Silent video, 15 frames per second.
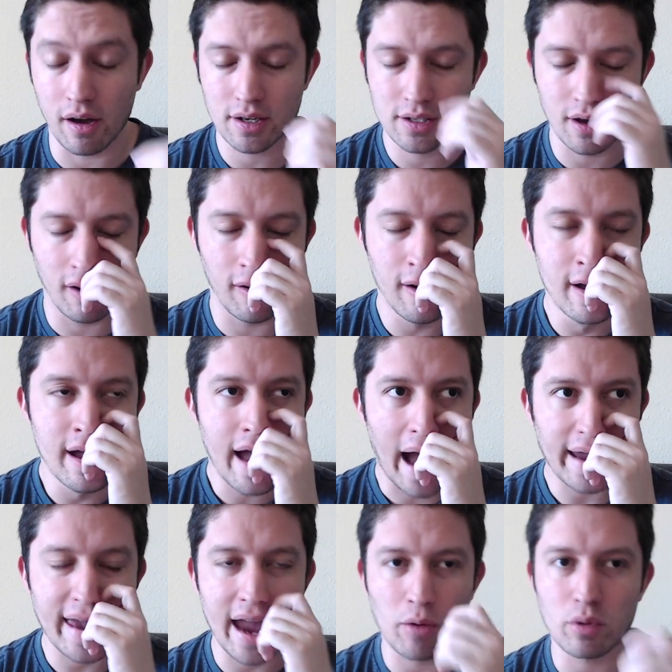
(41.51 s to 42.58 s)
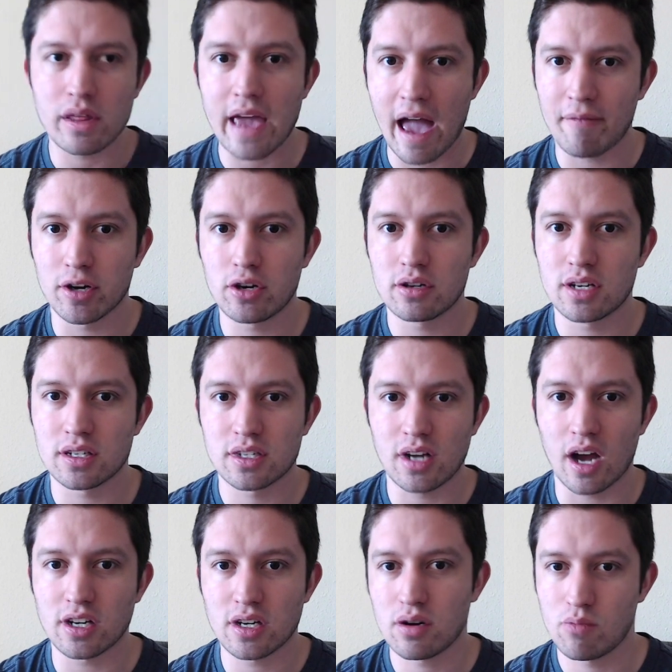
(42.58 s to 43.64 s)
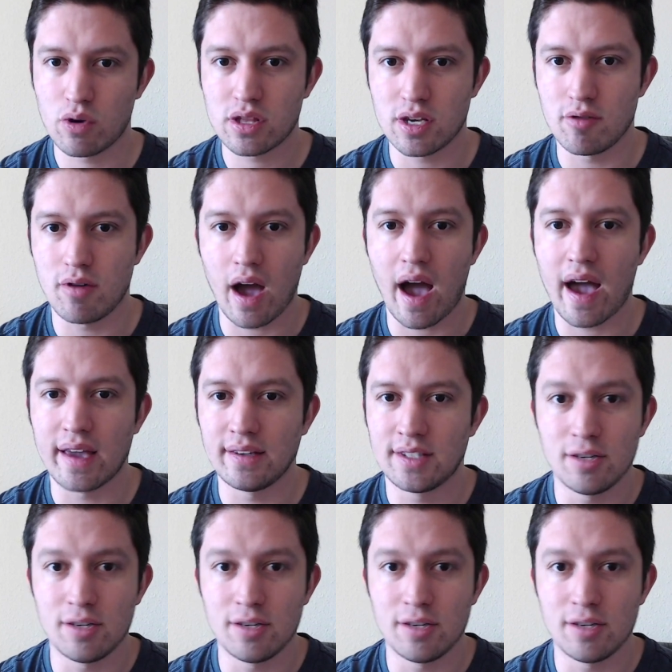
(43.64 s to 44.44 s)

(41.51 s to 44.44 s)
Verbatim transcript: So I can't really have a good discussion with you guys.